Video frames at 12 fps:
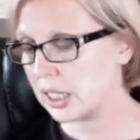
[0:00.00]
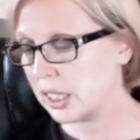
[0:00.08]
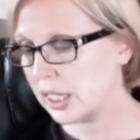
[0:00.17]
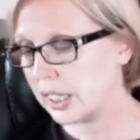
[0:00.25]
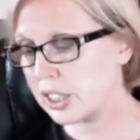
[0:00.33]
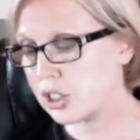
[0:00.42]

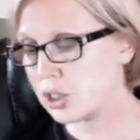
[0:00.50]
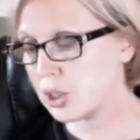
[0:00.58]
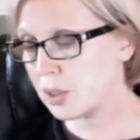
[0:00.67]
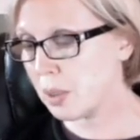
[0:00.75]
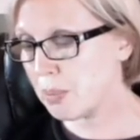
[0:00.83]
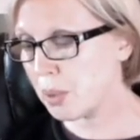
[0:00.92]
He'd assumed
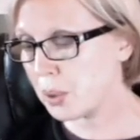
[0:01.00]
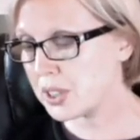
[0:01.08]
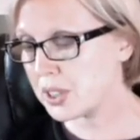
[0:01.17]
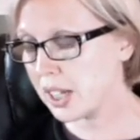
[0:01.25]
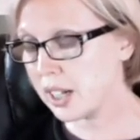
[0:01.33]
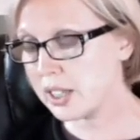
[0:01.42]
that both his
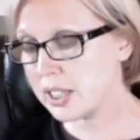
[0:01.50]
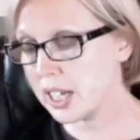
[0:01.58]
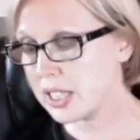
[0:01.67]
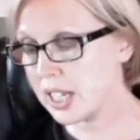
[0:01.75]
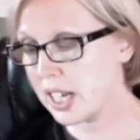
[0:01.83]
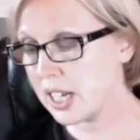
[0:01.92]
contact
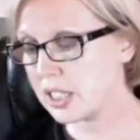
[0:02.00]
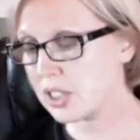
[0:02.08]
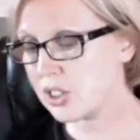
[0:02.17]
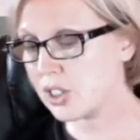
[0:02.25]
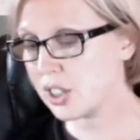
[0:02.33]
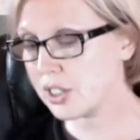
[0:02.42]
and his
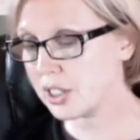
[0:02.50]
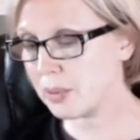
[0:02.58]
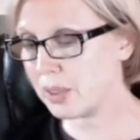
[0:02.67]
daughter had been